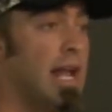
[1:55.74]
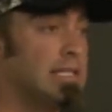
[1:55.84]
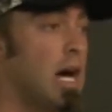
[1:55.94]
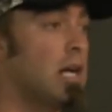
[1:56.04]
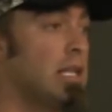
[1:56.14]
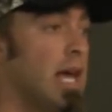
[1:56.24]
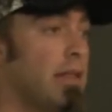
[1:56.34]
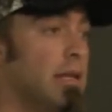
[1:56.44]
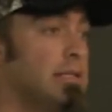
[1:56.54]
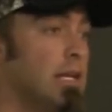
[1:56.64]
And I talked to the
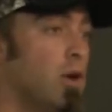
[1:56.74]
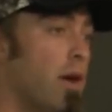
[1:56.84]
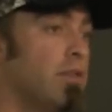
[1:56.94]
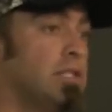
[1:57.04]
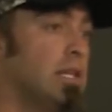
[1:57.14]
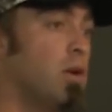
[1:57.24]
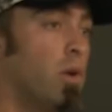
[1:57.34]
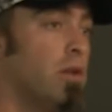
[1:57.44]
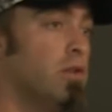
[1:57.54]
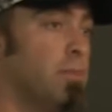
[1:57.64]
athletes. I know every single
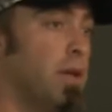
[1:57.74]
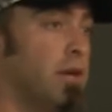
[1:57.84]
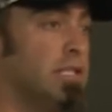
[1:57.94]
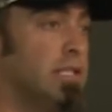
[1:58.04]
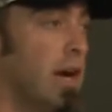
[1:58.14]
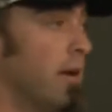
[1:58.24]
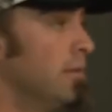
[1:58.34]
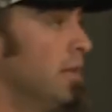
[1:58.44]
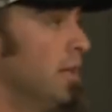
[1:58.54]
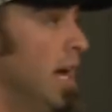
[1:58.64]
one of those players in there,
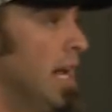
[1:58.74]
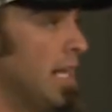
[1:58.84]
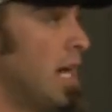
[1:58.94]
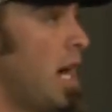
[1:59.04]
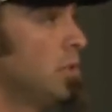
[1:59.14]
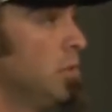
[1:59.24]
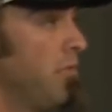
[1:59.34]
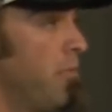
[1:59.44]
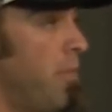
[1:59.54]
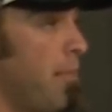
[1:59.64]
and I talked to them
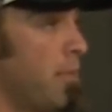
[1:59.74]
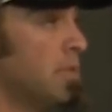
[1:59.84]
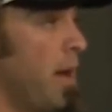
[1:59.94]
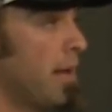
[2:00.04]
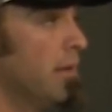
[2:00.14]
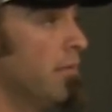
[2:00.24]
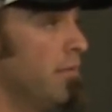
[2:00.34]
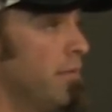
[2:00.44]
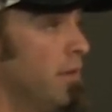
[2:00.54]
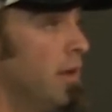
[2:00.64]
from my perspective.
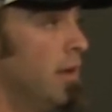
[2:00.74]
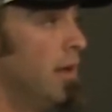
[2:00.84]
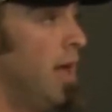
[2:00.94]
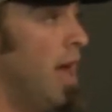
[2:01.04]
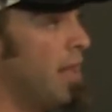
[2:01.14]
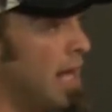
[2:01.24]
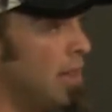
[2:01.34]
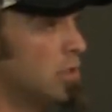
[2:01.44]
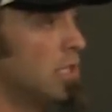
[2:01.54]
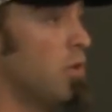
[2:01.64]
And then I
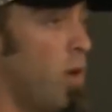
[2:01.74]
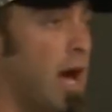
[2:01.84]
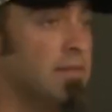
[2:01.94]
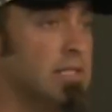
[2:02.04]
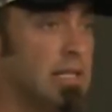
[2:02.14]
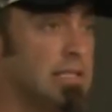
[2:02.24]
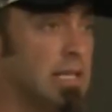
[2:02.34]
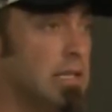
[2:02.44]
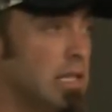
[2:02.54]
looked at the wives and I said,